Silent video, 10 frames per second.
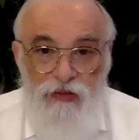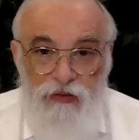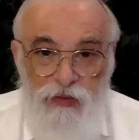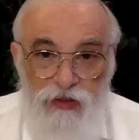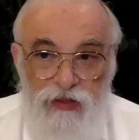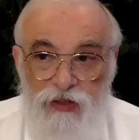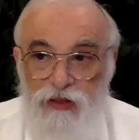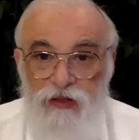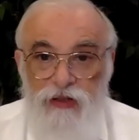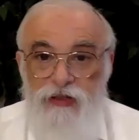You know, the person
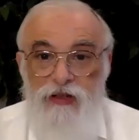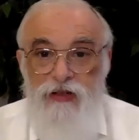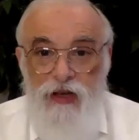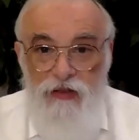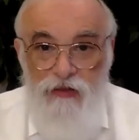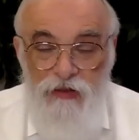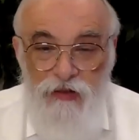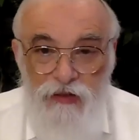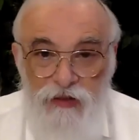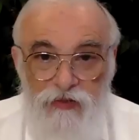is in his head.
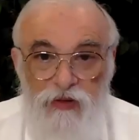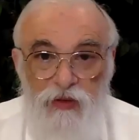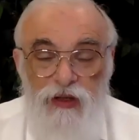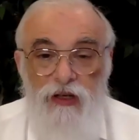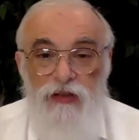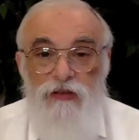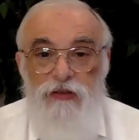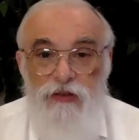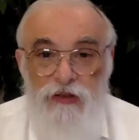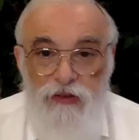That's where we are,
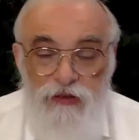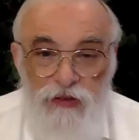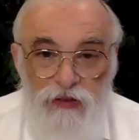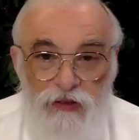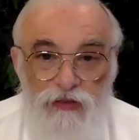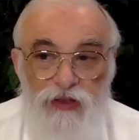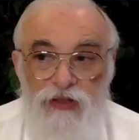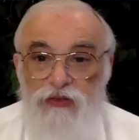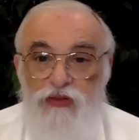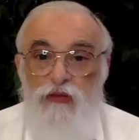
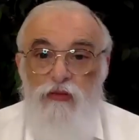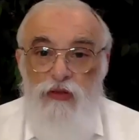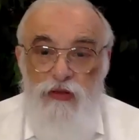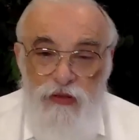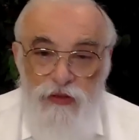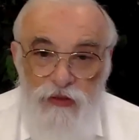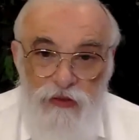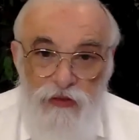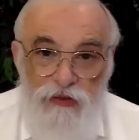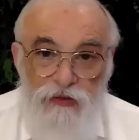first and foremost.
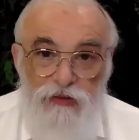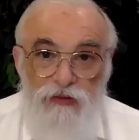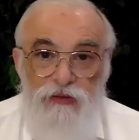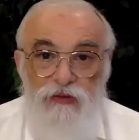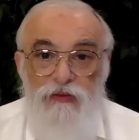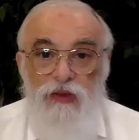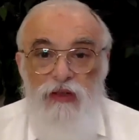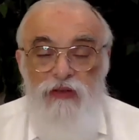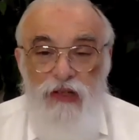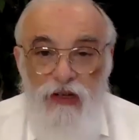We
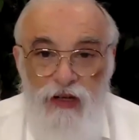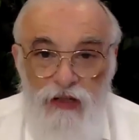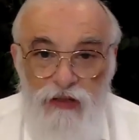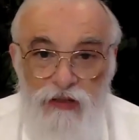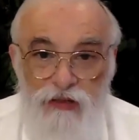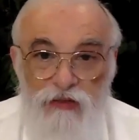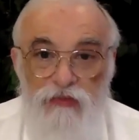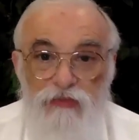live in our heads.